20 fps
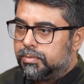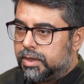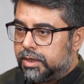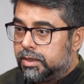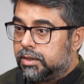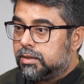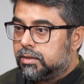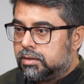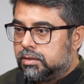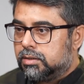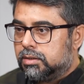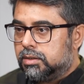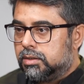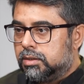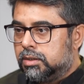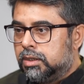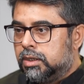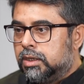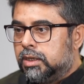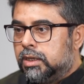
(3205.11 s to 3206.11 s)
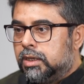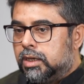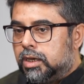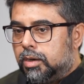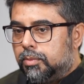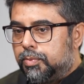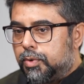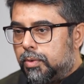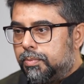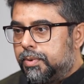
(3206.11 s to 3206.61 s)
make it
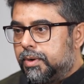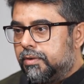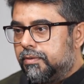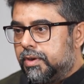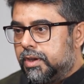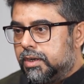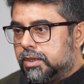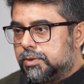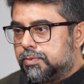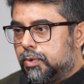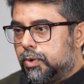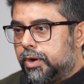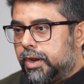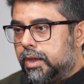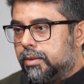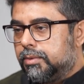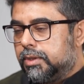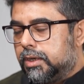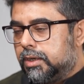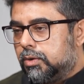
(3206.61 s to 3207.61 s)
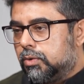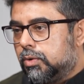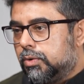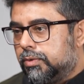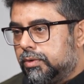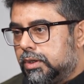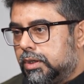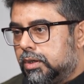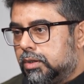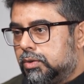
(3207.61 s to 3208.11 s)
a proper awareness program. Then,
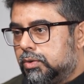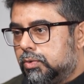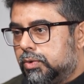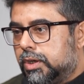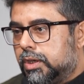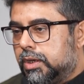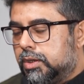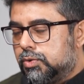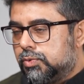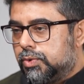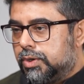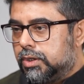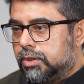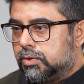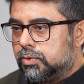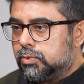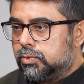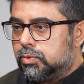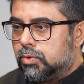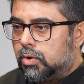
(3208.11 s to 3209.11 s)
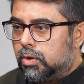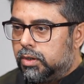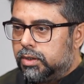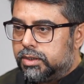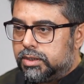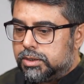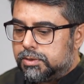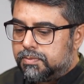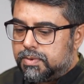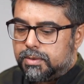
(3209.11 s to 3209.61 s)
you can educate to
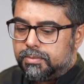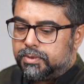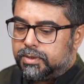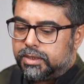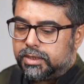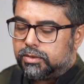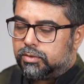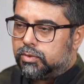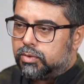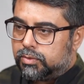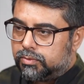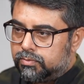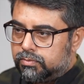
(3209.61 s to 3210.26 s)
all these people. Then,